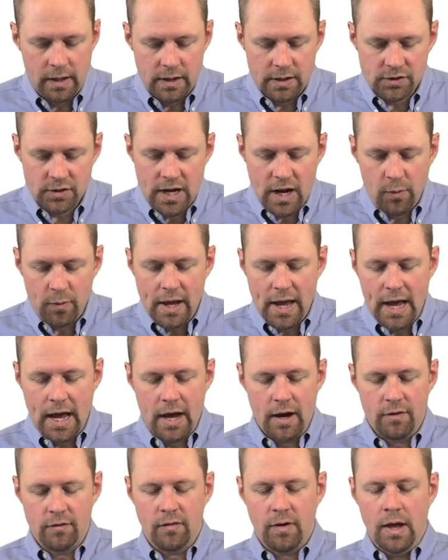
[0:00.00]
So now we
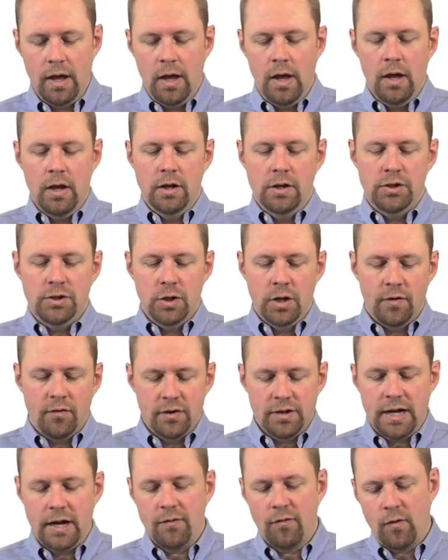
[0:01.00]
have two
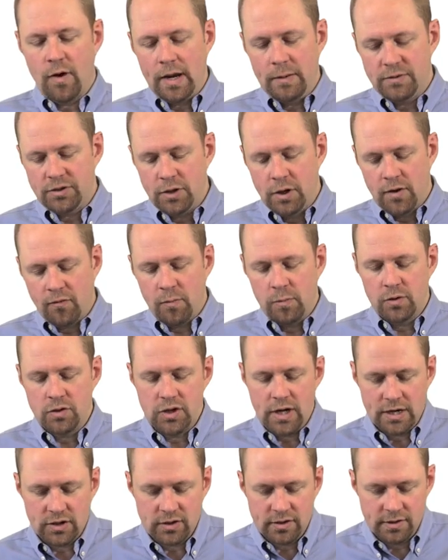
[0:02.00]
different data frames, two different
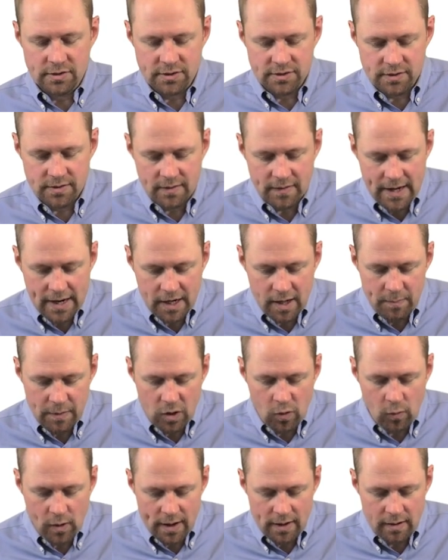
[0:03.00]
projections. That can be
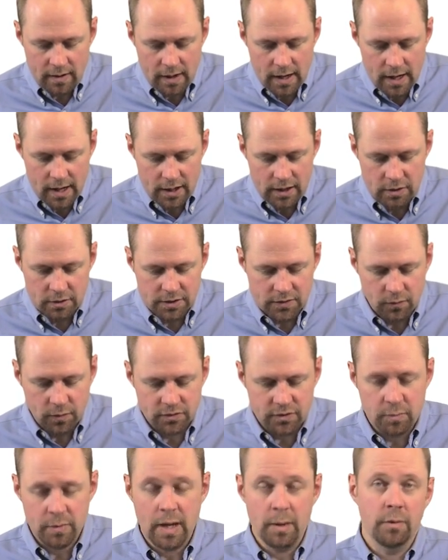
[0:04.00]
quite useful
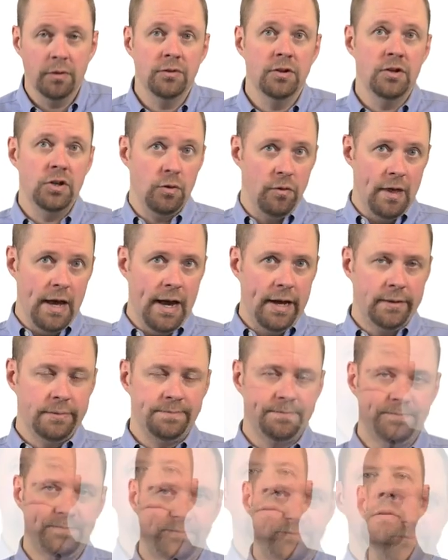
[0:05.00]
to be able to do that.
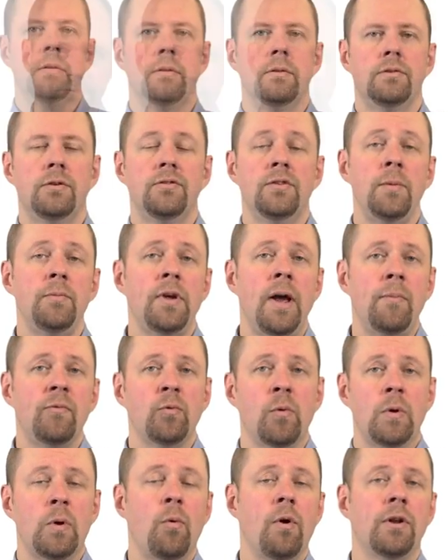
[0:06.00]
So sometimes
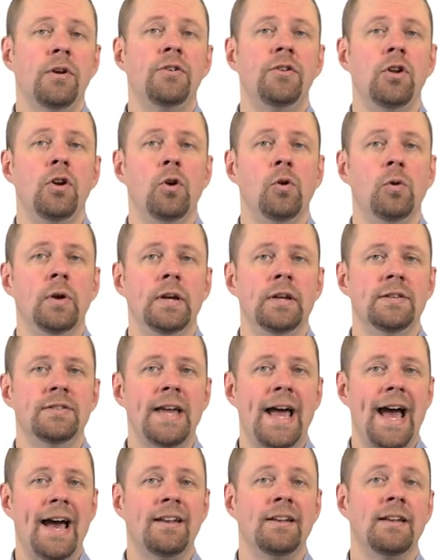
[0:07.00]
what we want to do is
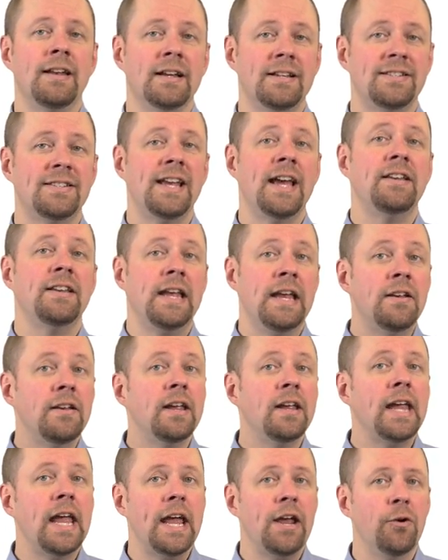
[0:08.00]
add an extent
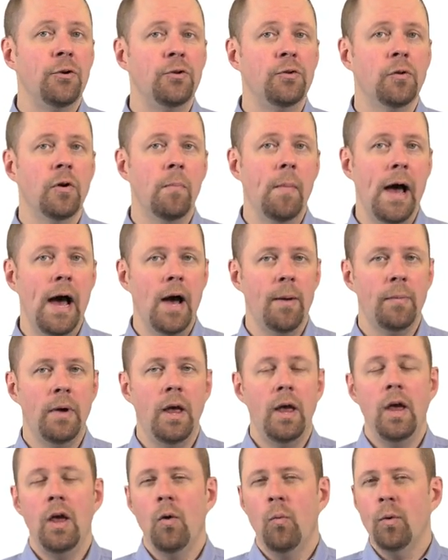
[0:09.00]
indicator to a map.
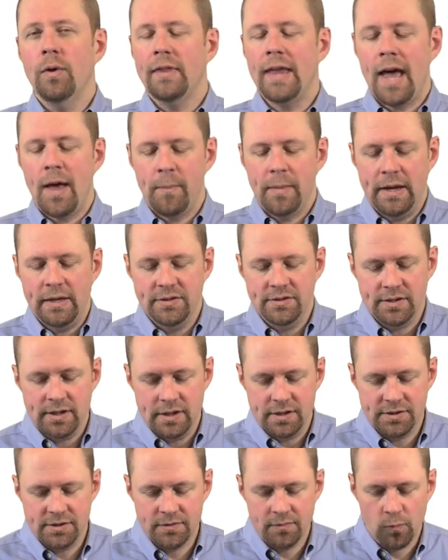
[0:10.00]
What that means
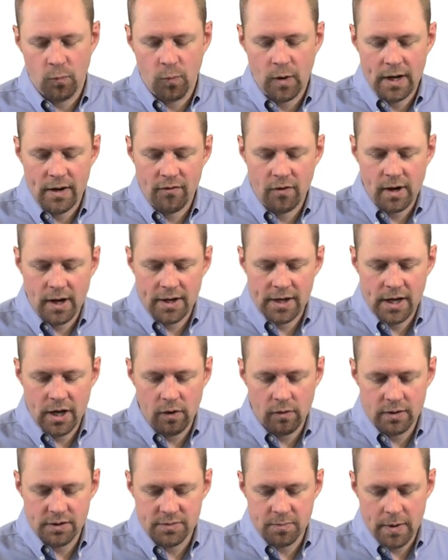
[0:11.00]
is, what I've got
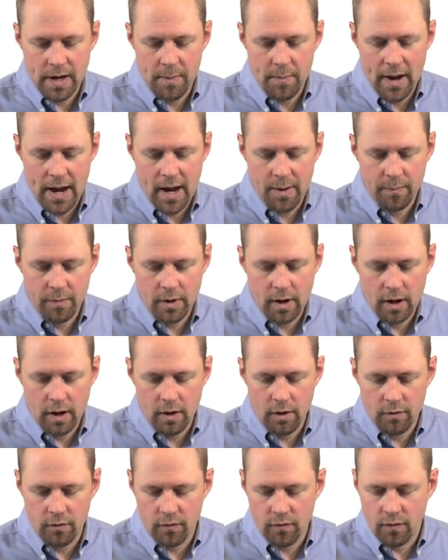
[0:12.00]
here is my map
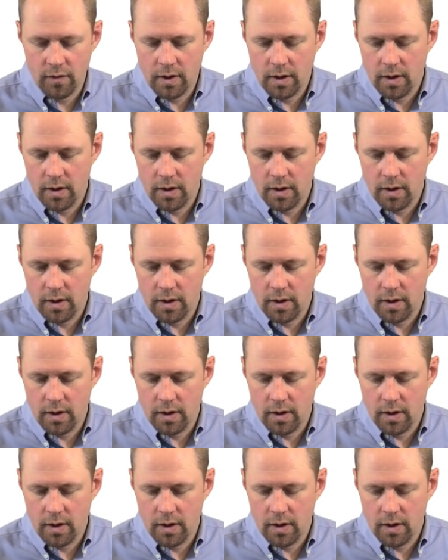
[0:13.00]
of